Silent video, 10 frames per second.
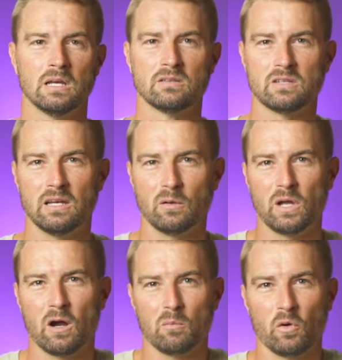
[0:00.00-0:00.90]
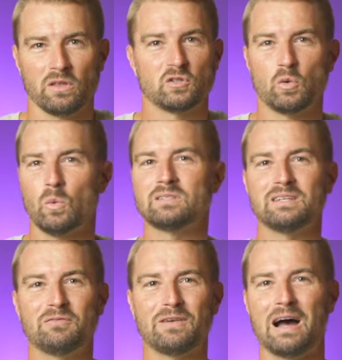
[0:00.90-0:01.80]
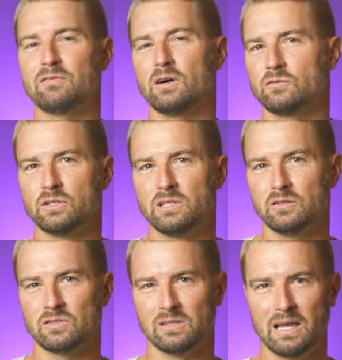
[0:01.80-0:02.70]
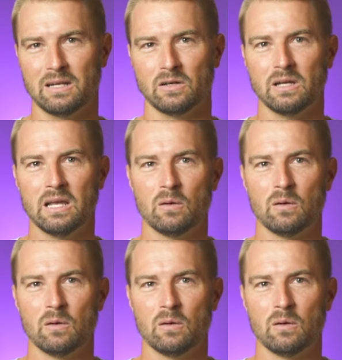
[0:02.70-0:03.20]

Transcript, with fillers: See, here we are more than 2,500 years later,